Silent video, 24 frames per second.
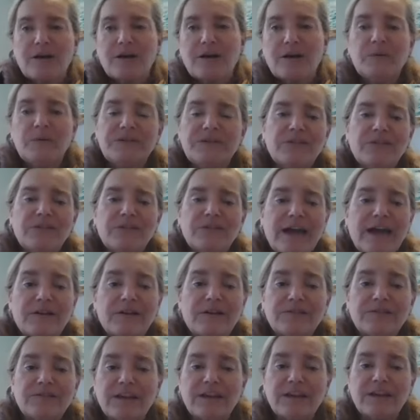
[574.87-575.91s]
We've
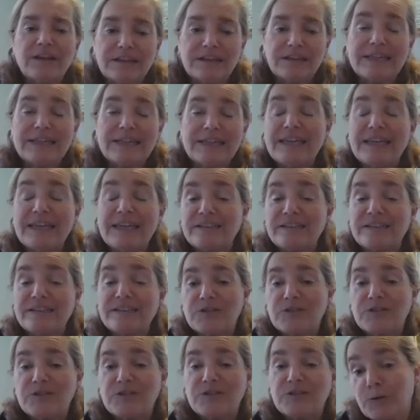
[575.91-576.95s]
allowed the kids
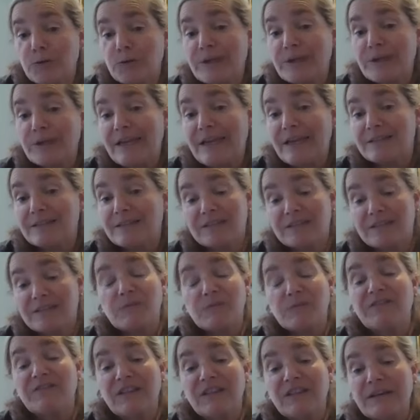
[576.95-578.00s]
to create some
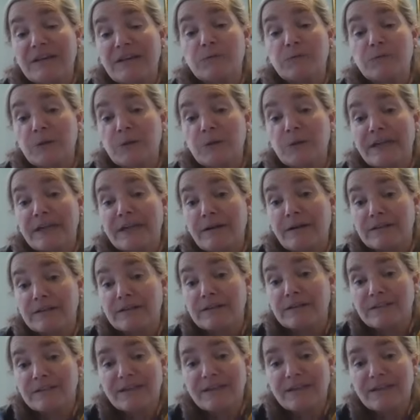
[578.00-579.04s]
of the land
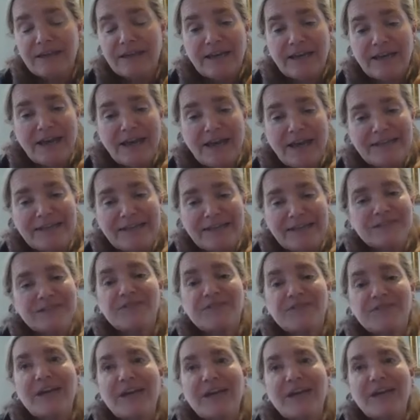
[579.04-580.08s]
workouts. And it's
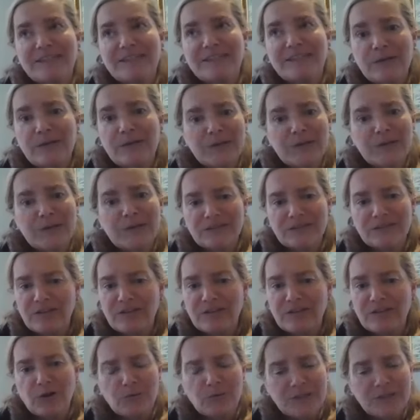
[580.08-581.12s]
fascinating because
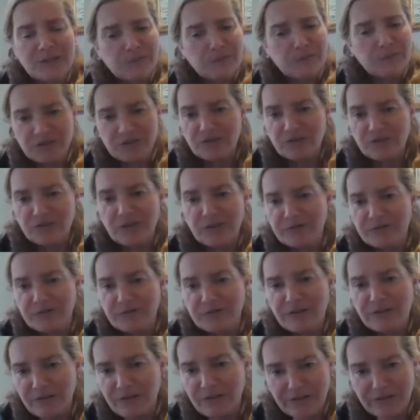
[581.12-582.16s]
they're always much tougher
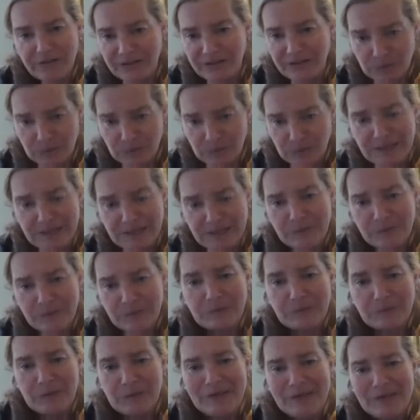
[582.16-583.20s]
than the things we come
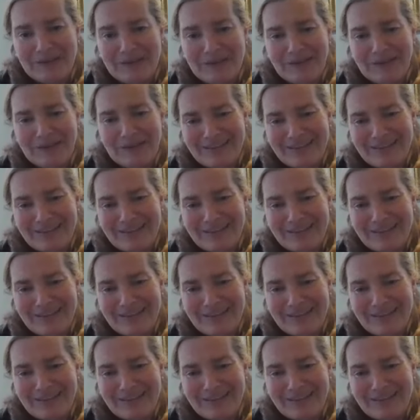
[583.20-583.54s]
up with.